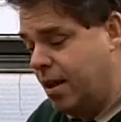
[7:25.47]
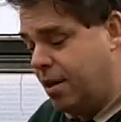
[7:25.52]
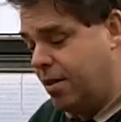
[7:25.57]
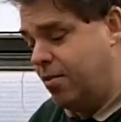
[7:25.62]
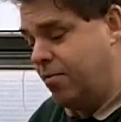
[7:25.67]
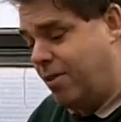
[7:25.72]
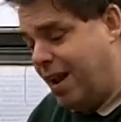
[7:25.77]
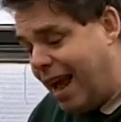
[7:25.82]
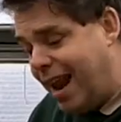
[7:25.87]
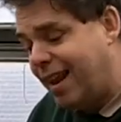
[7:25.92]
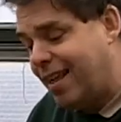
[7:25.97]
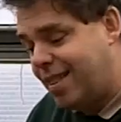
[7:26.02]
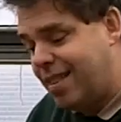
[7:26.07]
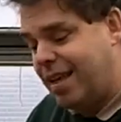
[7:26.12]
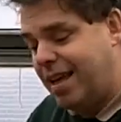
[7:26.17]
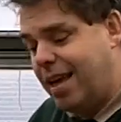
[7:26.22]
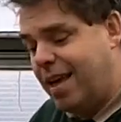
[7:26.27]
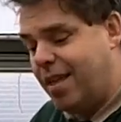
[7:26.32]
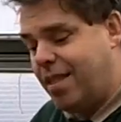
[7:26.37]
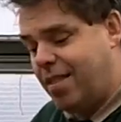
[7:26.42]
The reality
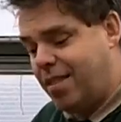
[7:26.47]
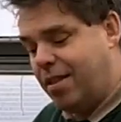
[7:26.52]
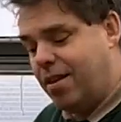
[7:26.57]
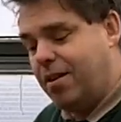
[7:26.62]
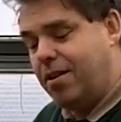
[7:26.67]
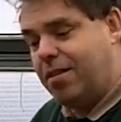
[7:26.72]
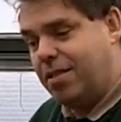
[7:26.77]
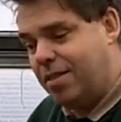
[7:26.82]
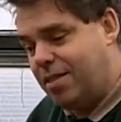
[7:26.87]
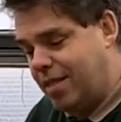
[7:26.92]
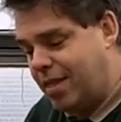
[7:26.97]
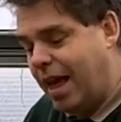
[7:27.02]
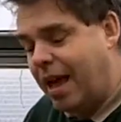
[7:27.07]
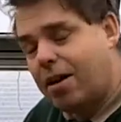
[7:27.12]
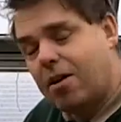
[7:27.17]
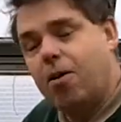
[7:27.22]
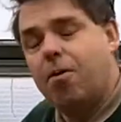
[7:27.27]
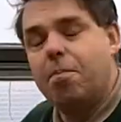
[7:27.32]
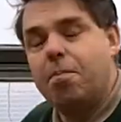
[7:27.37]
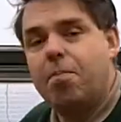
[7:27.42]
is that that
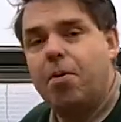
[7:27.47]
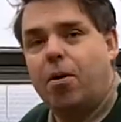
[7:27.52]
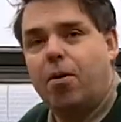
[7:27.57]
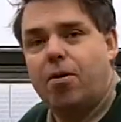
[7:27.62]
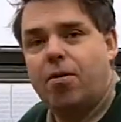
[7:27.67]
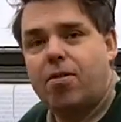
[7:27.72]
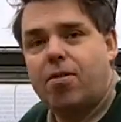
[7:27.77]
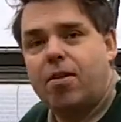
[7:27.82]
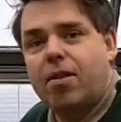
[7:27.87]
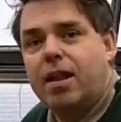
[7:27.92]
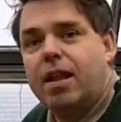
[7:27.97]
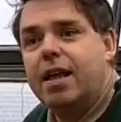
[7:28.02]
compost